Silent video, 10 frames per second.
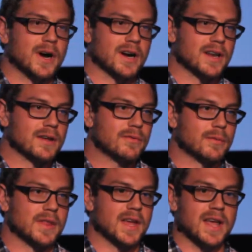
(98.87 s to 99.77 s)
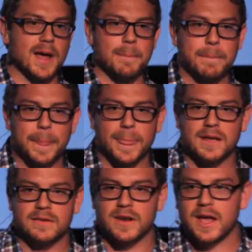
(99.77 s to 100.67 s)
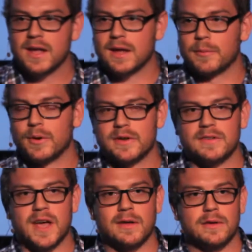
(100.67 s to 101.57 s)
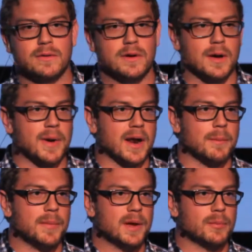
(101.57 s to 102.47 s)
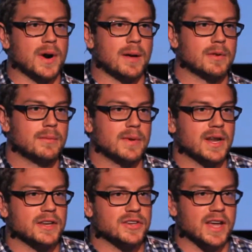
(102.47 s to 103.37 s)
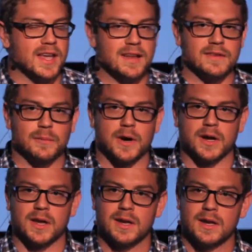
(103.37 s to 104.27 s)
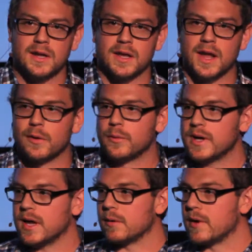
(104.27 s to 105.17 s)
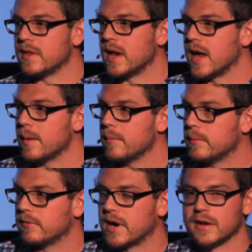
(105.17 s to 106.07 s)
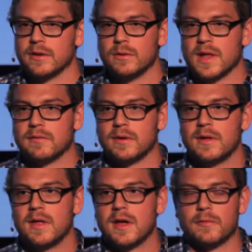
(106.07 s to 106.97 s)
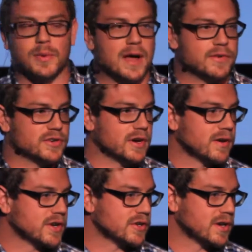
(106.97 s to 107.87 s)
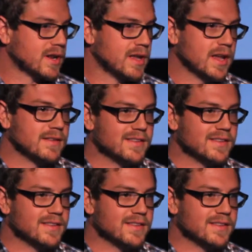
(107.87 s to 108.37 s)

Marketing for RunThatApp. And today, I'm going to tell you about a big problem in a gigantic market and how we at RunThatApp provide a new level of profit generation and